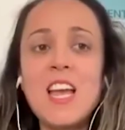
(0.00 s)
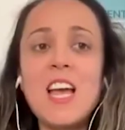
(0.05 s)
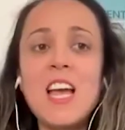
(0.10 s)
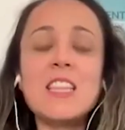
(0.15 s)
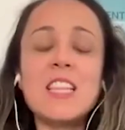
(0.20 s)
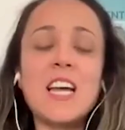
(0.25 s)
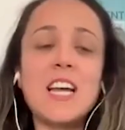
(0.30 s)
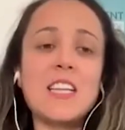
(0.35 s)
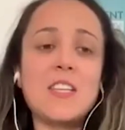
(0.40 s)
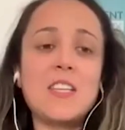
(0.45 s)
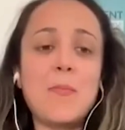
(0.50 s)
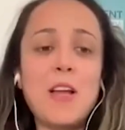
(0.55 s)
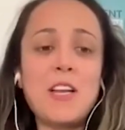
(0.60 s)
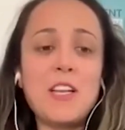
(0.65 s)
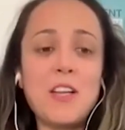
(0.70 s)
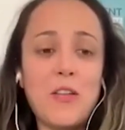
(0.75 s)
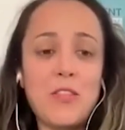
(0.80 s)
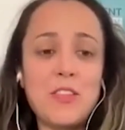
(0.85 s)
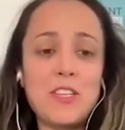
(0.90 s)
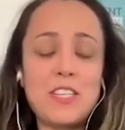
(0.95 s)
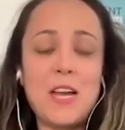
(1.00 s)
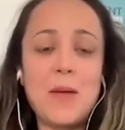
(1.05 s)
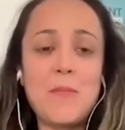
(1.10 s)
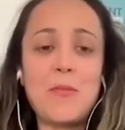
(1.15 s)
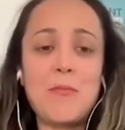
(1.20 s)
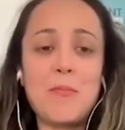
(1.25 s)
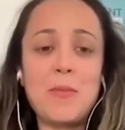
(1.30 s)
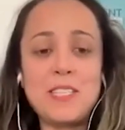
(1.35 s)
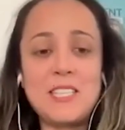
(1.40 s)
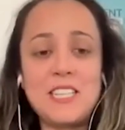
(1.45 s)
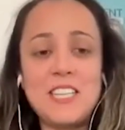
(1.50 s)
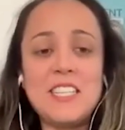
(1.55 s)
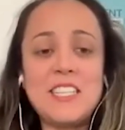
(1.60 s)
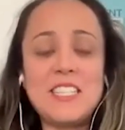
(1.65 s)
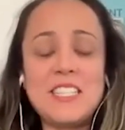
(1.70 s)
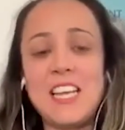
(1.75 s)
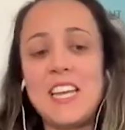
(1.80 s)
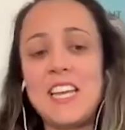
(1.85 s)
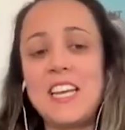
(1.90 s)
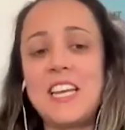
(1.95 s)
like depending on the type of business,
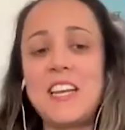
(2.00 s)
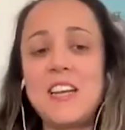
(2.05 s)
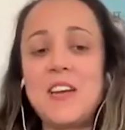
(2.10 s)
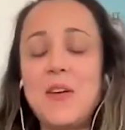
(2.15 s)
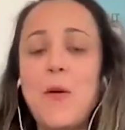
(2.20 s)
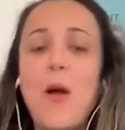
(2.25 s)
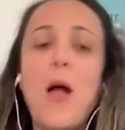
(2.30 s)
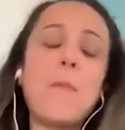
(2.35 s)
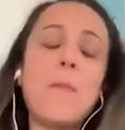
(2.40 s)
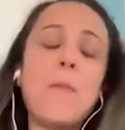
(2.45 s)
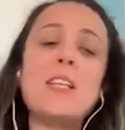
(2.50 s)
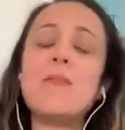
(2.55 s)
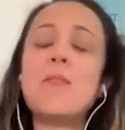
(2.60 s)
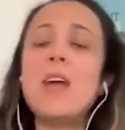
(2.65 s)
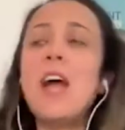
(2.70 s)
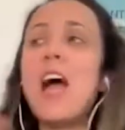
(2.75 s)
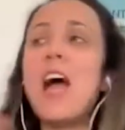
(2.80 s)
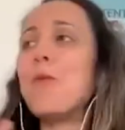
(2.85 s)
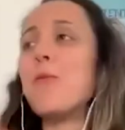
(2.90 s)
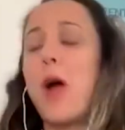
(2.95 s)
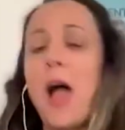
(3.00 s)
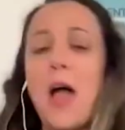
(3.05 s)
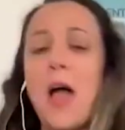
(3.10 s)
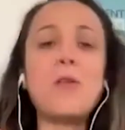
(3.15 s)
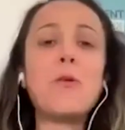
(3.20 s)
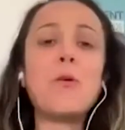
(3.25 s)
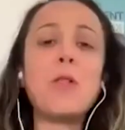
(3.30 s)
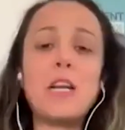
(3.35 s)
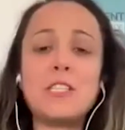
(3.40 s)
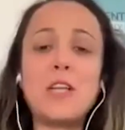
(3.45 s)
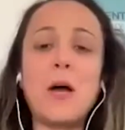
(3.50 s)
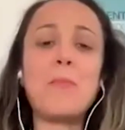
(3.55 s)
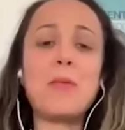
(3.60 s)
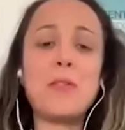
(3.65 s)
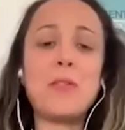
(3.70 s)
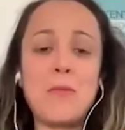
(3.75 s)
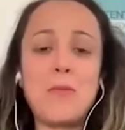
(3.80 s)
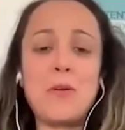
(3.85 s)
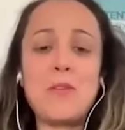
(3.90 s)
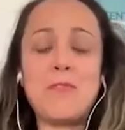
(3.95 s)
like, I mean, I know a topic
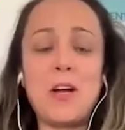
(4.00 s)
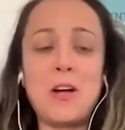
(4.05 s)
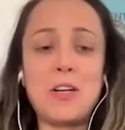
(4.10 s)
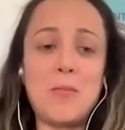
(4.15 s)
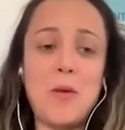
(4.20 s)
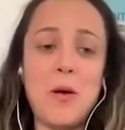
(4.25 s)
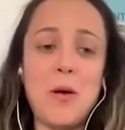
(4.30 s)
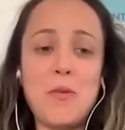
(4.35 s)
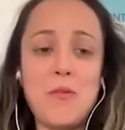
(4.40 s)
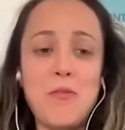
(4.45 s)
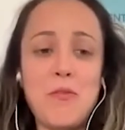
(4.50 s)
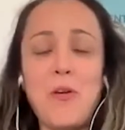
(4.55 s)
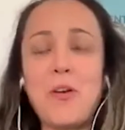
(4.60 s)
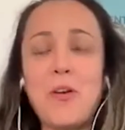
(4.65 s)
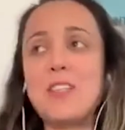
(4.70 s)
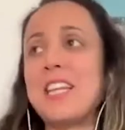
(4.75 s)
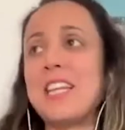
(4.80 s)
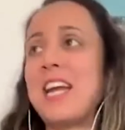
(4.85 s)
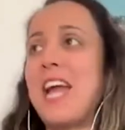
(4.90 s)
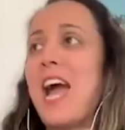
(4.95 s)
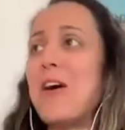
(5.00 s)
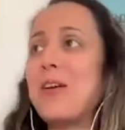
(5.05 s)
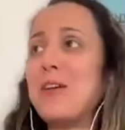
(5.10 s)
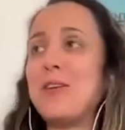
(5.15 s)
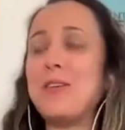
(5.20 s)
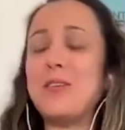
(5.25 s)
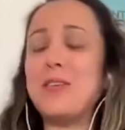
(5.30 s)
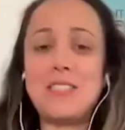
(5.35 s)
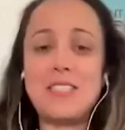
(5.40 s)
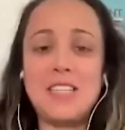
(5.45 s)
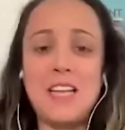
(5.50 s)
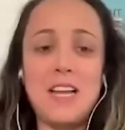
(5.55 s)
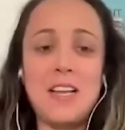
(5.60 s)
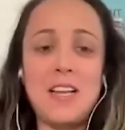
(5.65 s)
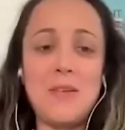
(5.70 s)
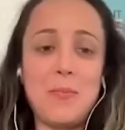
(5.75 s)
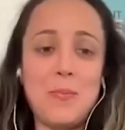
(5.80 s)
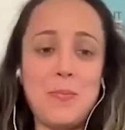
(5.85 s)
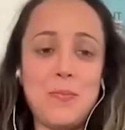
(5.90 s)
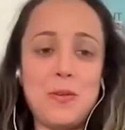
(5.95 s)
that we've talked about before is like, how do you
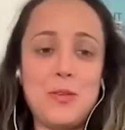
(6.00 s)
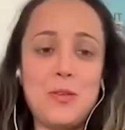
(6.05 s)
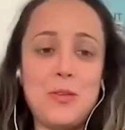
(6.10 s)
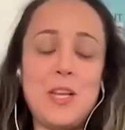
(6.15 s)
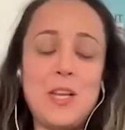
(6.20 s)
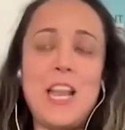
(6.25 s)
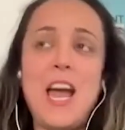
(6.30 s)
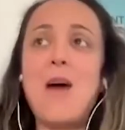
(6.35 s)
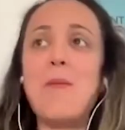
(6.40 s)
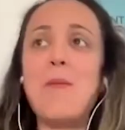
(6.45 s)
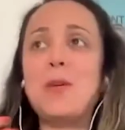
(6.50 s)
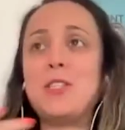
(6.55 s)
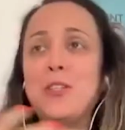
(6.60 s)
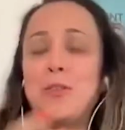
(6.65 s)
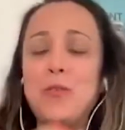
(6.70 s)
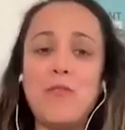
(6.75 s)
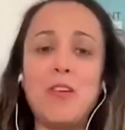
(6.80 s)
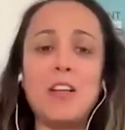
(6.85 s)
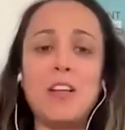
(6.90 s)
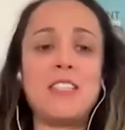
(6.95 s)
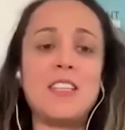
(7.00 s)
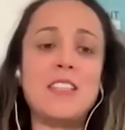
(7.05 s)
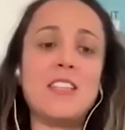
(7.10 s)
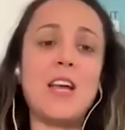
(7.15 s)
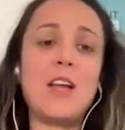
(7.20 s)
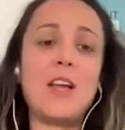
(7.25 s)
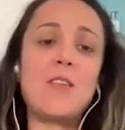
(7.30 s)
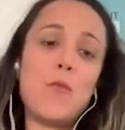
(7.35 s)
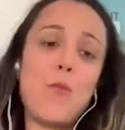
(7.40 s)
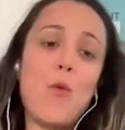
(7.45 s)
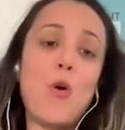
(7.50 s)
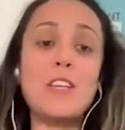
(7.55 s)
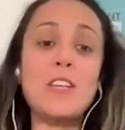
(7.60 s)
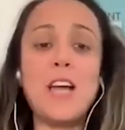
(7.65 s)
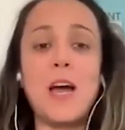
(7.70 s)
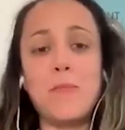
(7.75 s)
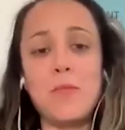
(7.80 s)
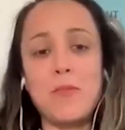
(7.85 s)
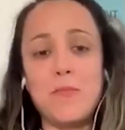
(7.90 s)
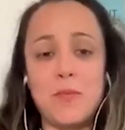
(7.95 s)
decide between how much to invest in like one
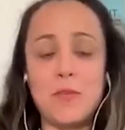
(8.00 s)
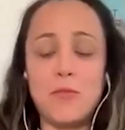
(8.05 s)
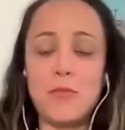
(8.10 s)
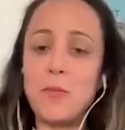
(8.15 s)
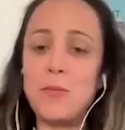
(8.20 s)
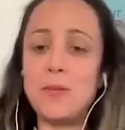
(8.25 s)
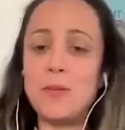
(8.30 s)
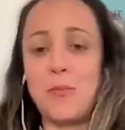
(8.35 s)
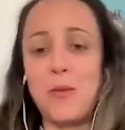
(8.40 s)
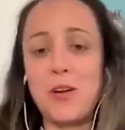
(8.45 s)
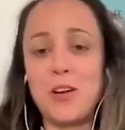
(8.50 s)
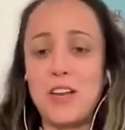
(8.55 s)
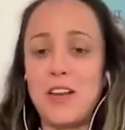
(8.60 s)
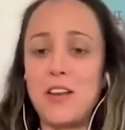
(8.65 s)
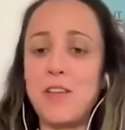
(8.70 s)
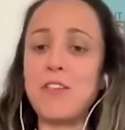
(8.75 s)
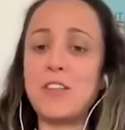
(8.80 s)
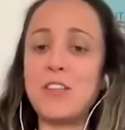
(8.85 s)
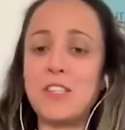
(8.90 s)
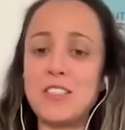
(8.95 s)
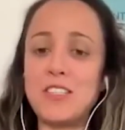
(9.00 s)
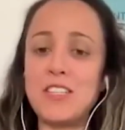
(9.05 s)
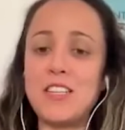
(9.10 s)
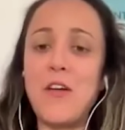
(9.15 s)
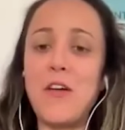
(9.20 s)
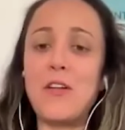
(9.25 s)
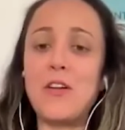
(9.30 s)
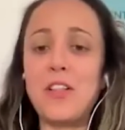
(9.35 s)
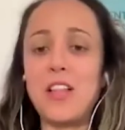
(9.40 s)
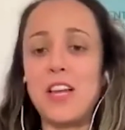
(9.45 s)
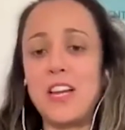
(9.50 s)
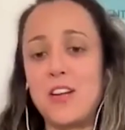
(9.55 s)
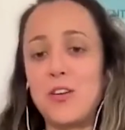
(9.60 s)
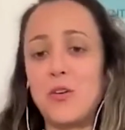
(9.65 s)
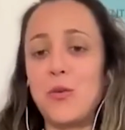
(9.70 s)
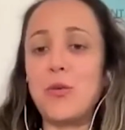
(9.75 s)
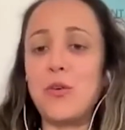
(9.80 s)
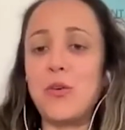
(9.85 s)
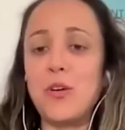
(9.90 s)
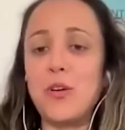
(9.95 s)
type of performance marketing versus another, like
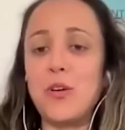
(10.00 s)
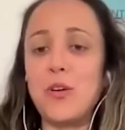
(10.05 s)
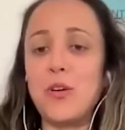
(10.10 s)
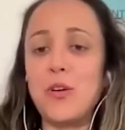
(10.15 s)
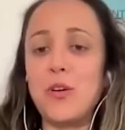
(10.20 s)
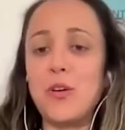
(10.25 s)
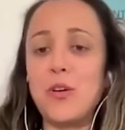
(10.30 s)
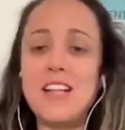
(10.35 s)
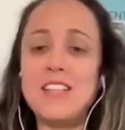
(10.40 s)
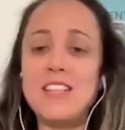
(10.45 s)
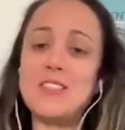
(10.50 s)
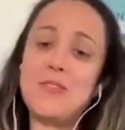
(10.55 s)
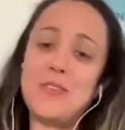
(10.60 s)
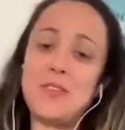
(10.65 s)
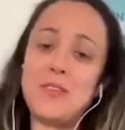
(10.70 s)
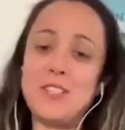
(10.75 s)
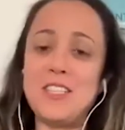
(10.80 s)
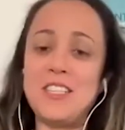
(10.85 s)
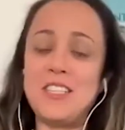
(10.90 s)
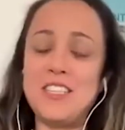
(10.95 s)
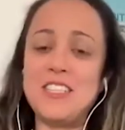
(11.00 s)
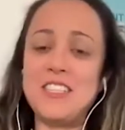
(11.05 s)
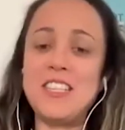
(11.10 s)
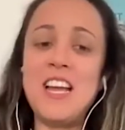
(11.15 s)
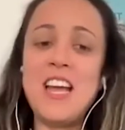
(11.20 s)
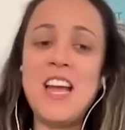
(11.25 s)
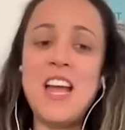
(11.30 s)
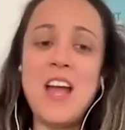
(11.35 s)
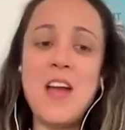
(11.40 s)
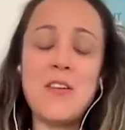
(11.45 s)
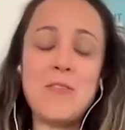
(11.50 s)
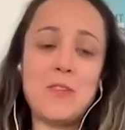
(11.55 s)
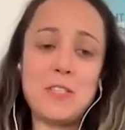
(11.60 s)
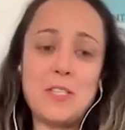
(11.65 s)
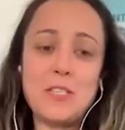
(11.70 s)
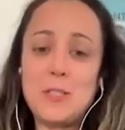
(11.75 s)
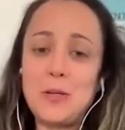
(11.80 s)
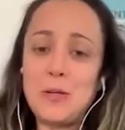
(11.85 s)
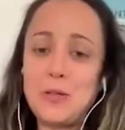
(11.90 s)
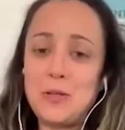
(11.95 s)
Google ads versus
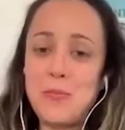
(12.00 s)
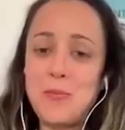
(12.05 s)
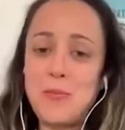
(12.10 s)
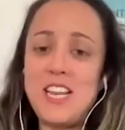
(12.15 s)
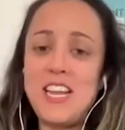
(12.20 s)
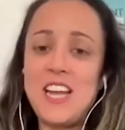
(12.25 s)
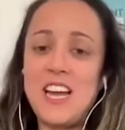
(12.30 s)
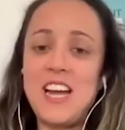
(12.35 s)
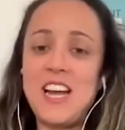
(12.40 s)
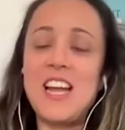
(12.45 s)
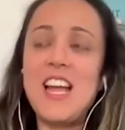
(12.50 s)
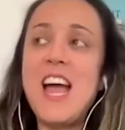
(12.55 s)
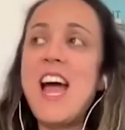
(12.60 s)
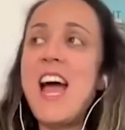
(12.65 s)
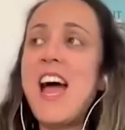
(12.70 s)
social media?